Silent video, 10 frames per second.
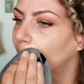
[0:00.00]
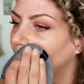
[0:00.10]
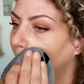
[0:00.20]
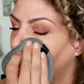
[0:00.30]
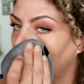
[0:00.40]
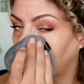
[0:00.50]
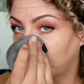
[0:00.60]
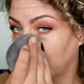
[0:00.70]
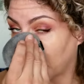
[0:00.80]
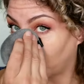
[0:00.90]
So I
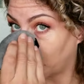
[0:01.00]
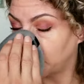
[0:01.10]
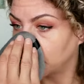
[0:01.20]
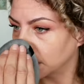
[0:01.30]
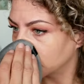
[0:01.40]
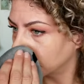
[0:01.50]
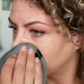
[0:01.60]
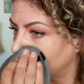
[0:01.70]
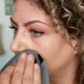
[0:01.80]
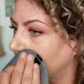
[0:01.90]
totally drag way too much on
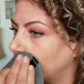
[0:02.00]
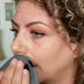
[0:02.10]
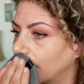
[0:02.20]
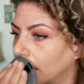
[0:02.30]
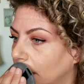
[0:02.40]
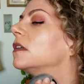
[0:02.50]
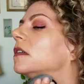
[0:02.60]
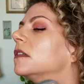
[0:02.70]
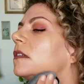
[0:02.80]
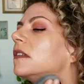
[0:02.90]
that other one down.
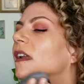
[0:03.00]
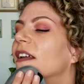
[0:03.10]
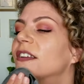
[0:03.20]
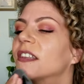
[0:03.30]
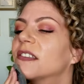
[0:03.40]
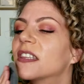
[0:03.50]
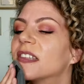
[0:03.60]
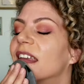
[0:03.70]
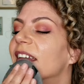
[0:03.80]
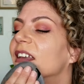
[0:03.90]
Did I just
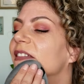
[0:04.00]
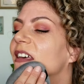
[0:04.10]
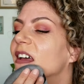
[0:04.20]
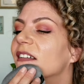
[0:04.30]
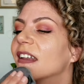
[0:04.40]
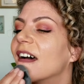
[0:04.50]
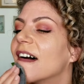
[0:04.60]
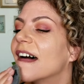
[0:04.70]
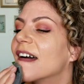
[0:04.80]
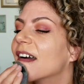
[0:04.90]
say that
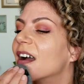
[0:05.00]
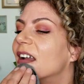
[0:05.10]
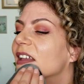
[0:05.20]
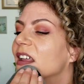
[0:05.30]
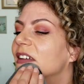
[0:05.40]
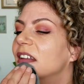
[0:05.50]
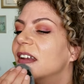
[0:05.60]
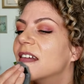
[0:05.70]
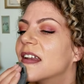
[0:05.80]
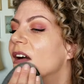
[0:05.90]
uh, you
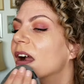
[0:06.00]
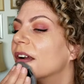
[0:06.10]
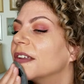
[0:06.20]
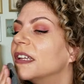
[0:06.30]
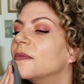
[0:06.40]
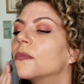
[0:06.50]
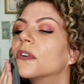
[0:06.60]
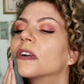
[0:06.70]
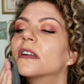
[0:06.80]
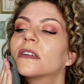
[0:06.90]
need you need
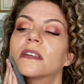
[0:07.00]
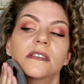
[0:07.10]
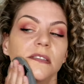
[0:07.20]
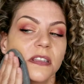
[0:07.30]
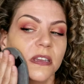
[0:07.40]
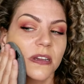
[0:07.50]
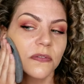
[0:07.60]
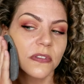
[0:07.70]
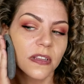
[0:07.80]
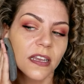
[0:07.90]
more? Because I think I
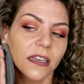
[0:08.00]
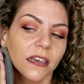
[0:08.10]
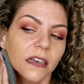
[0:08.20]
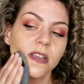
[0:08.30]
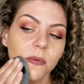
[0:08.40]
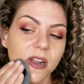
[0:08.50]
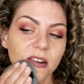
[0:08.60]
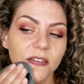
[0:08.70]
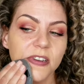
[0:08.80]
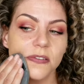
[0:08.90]
was lying. My
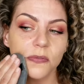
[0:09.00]
coverage